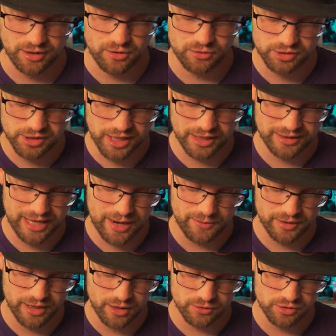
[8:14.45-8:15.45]
go check that
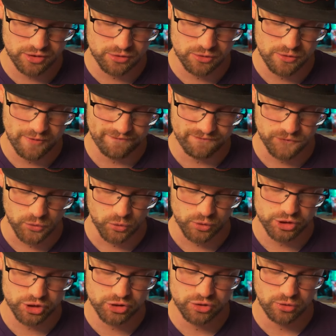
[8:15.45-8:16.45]
one out, too,
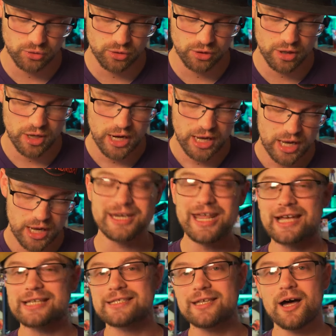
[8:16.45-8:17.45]
for sure.
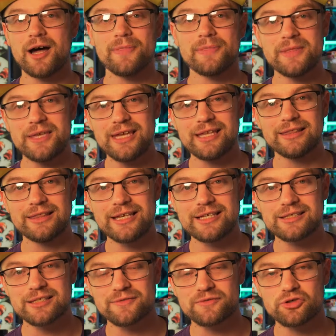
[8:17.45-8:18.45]
Next on the
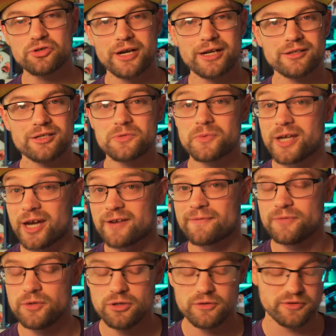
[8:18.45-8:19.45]
list of trailers, we got a
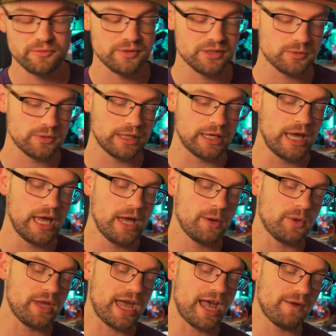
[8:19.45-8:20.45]
few of them this week.
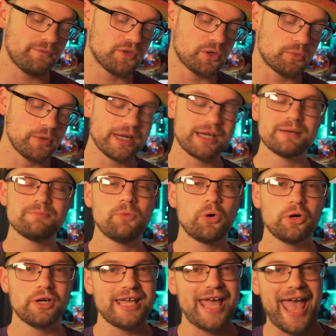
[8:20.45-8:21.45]
We have the Rick and
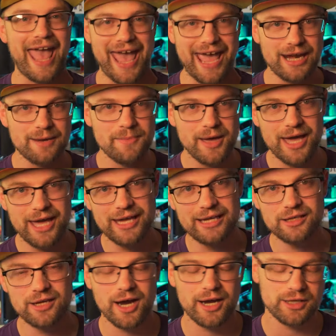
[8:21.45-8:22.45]
Morty
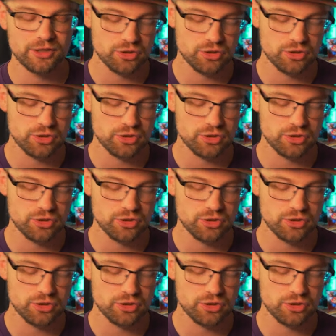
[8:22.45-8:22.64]
anime got a